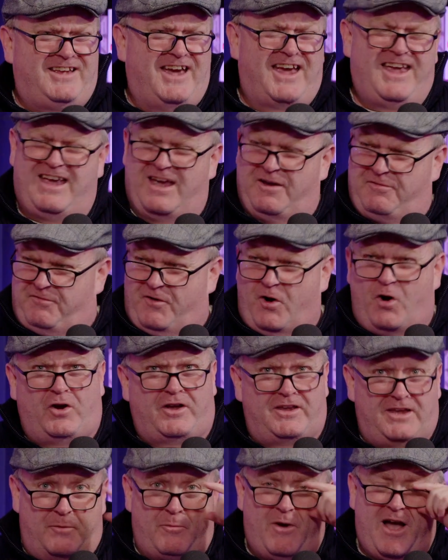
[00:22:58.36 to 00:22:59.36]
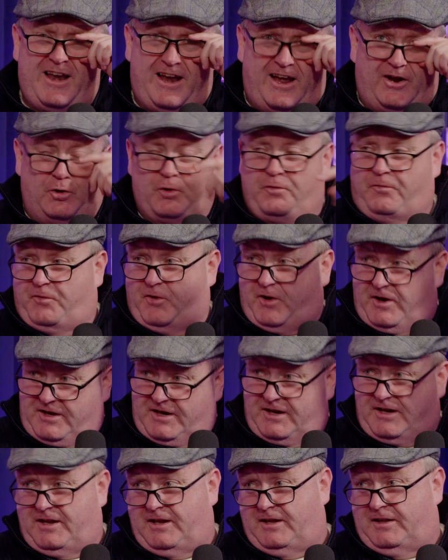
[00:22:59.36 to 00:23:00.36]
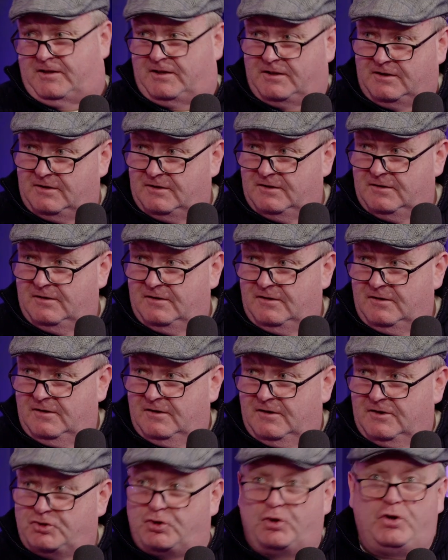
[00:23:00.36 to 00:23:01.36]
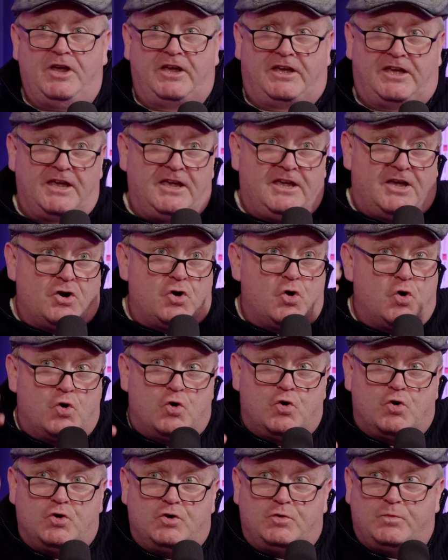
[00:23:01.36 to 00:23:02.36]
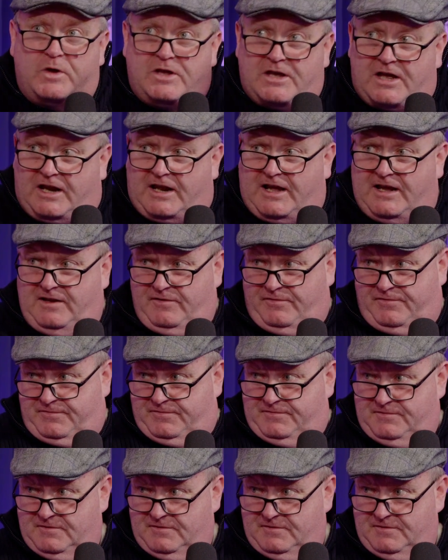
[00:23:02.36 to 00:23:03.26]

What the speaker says: do you fuck? You want a roof over your head so you can get on with your life.